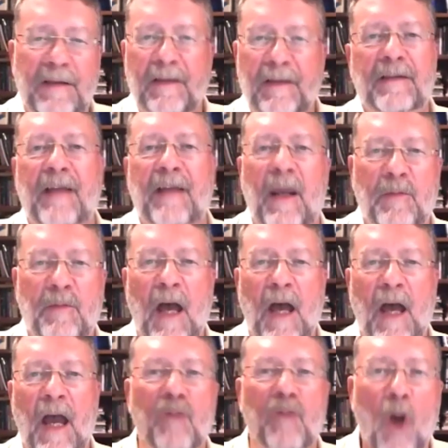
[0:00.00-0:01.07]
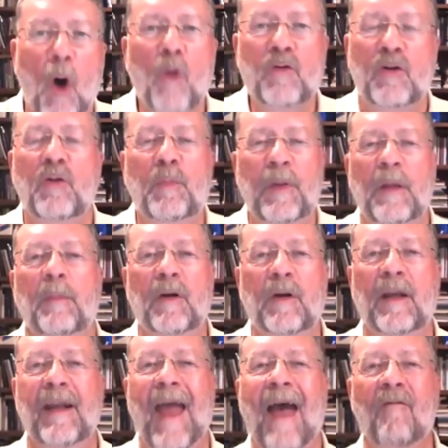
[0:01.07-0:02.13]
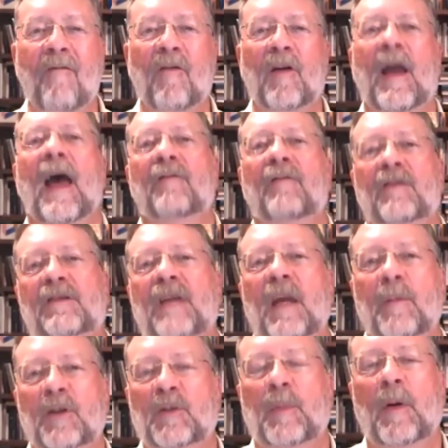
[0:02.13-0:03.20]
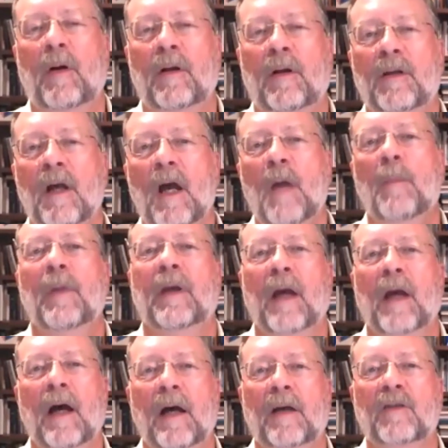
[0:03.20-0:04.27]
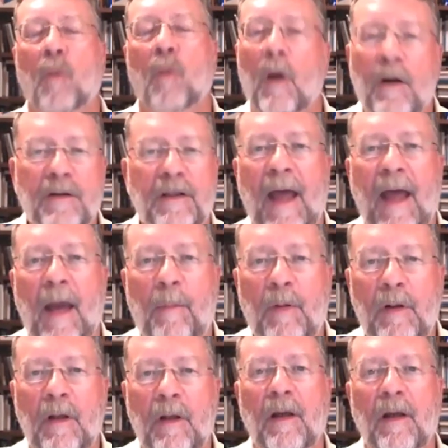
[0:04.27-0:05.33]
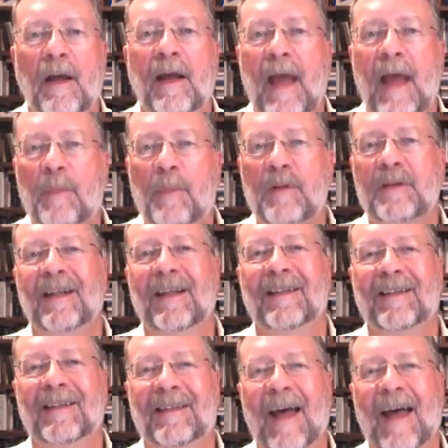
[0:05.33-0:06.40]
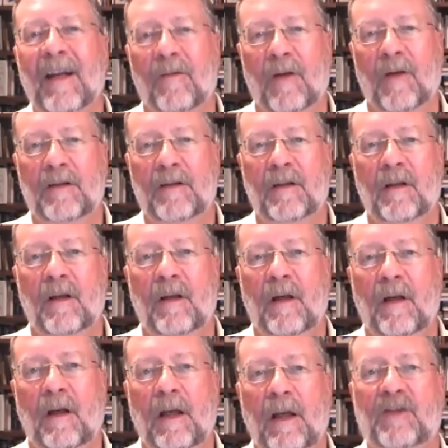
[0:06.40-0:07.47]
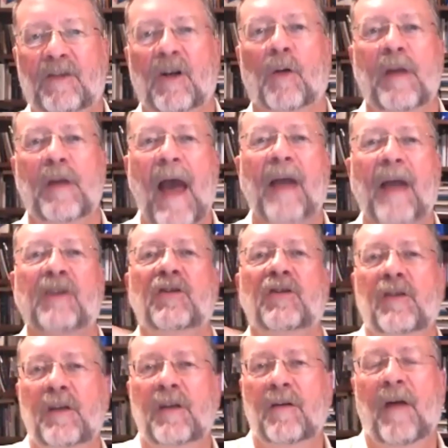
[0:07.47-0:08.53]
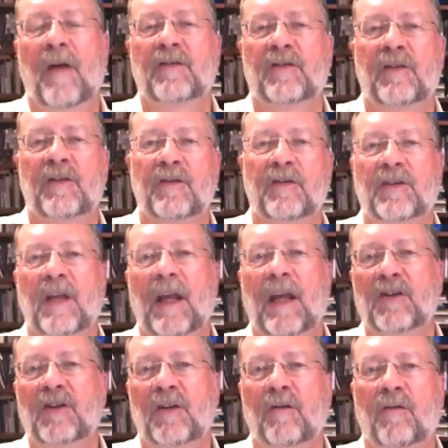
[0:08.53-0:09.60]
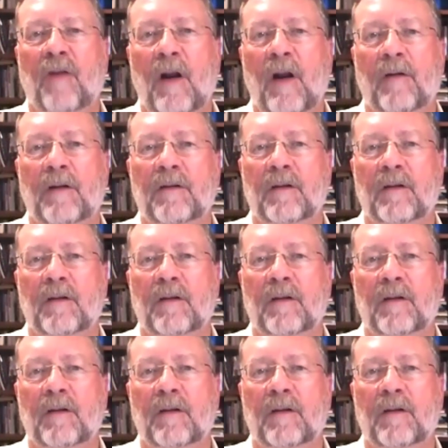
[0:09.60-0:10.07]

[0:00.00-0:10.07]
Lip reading: at the same time, no two people can ever have the same experience, because where does it happen? It happens inside of us. It's our reaction to the events that are staged in front of us.